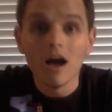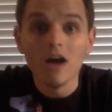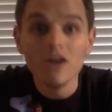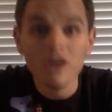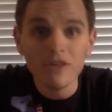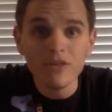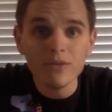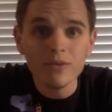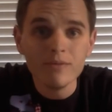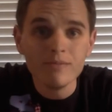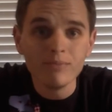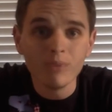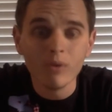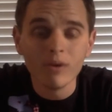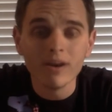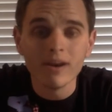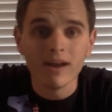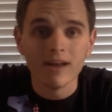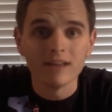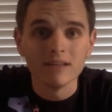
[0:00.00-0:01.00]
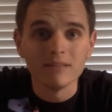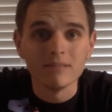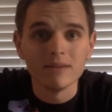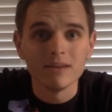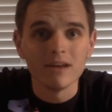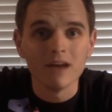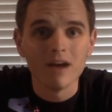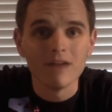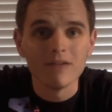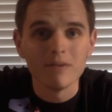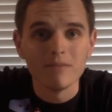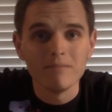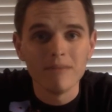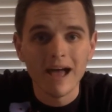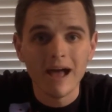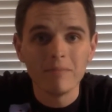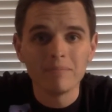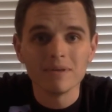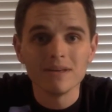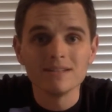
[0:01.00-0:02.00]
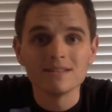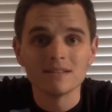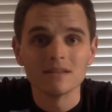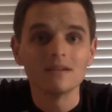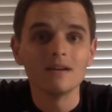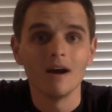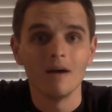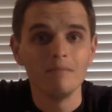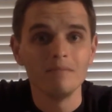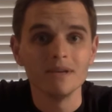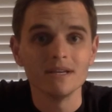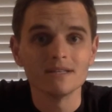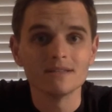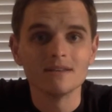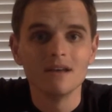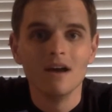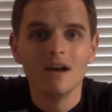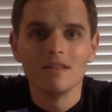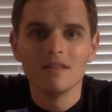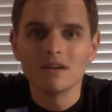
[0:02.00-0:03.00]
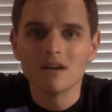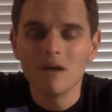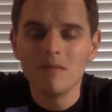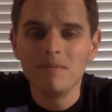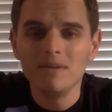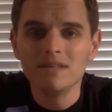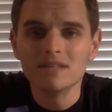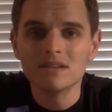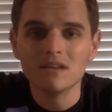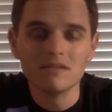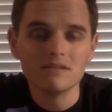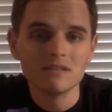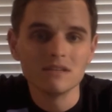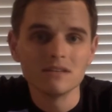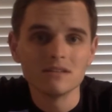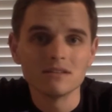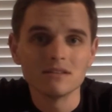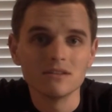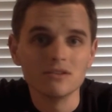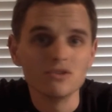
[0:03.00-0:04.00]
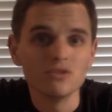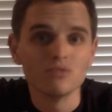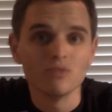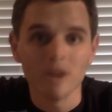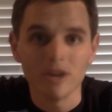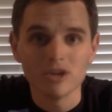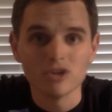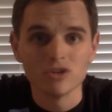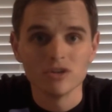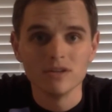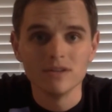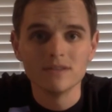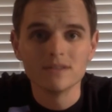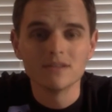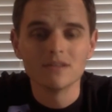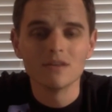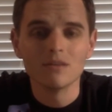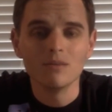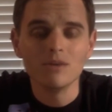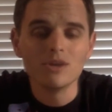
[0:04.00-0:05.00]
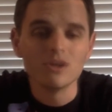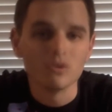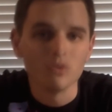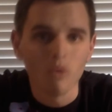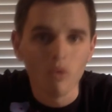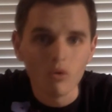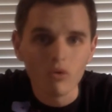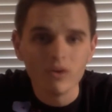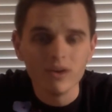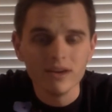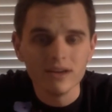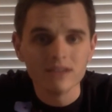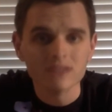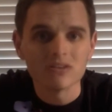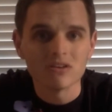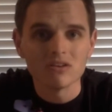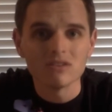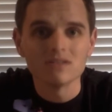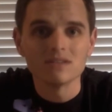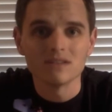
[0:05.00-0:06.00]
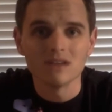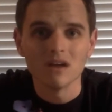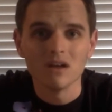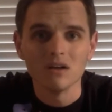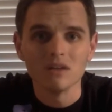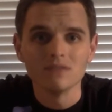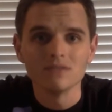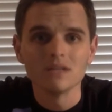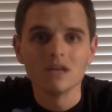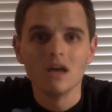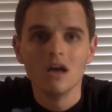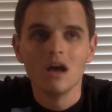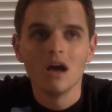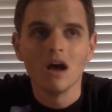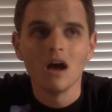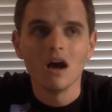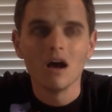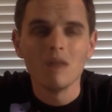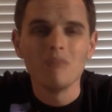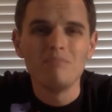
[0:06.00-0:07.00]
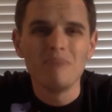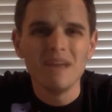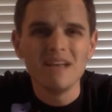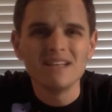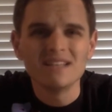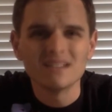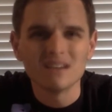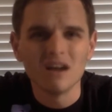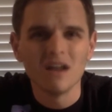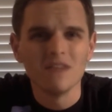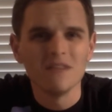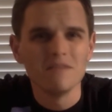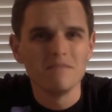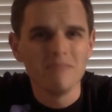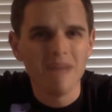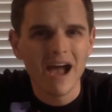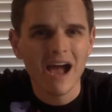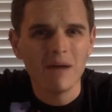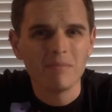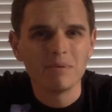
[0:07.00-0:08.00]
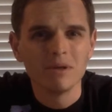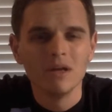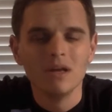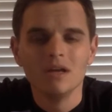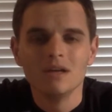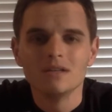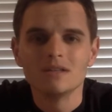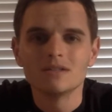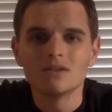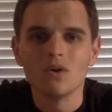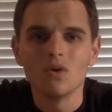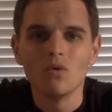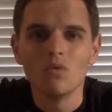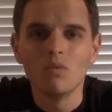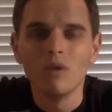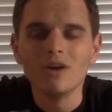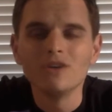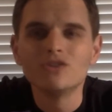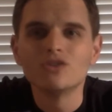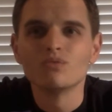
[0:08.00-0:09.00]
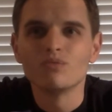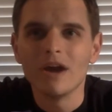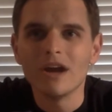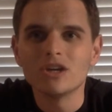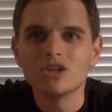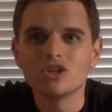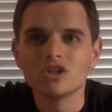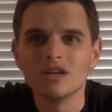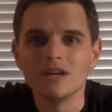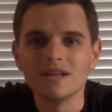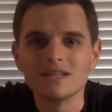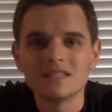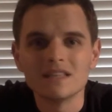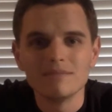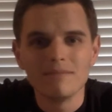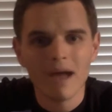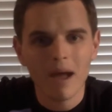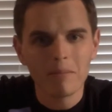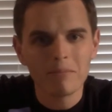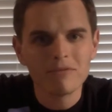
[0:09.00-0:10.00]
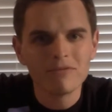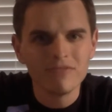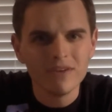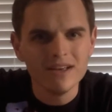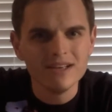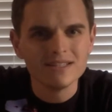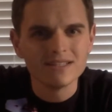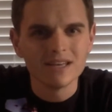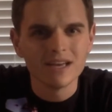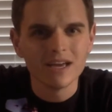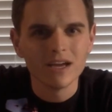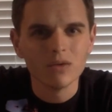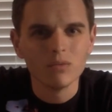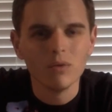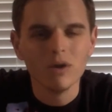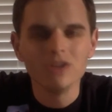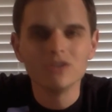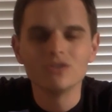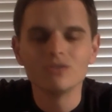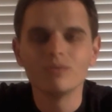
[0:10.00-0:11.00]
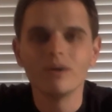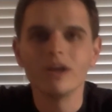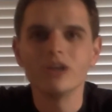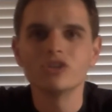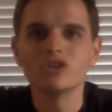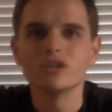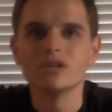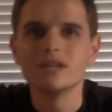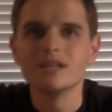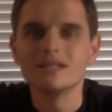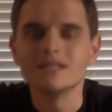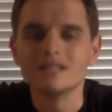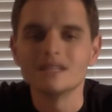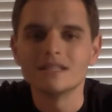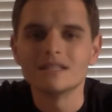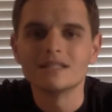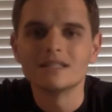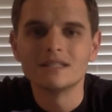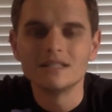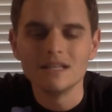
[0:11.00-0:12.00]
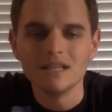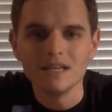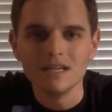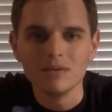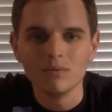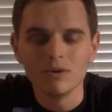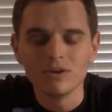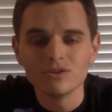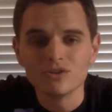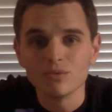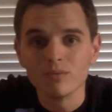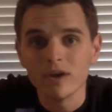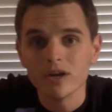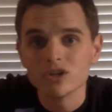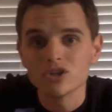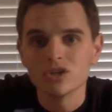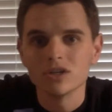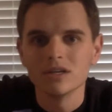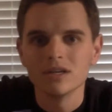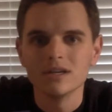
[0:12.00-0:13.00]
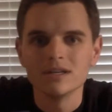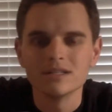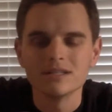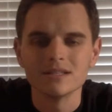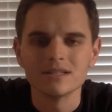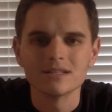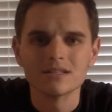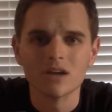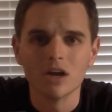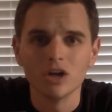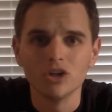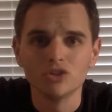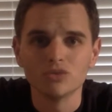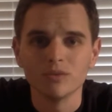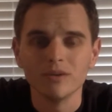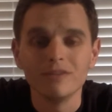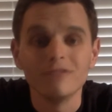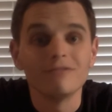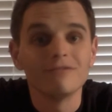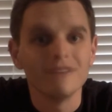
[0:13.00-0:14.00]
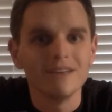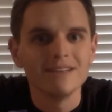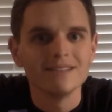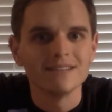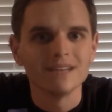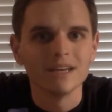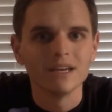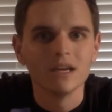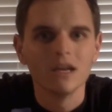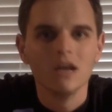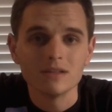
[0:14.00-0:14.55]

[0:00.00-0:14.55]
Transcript: Another important element of a map is the compass. The compass gives us the direction so that we can orient ourselves based on the map. So what direction is the map facing? What direction is this city? What direction is this country facing?